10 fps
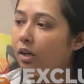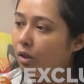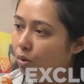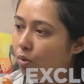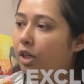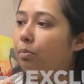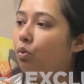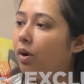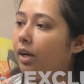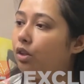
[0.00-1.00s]
you keep
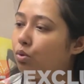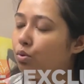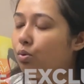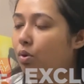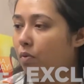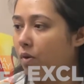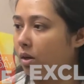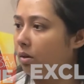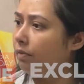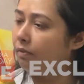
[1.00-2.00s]
quiet, you do your work.
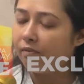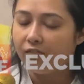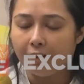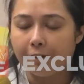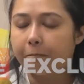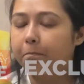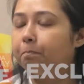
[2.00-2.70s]
Fine.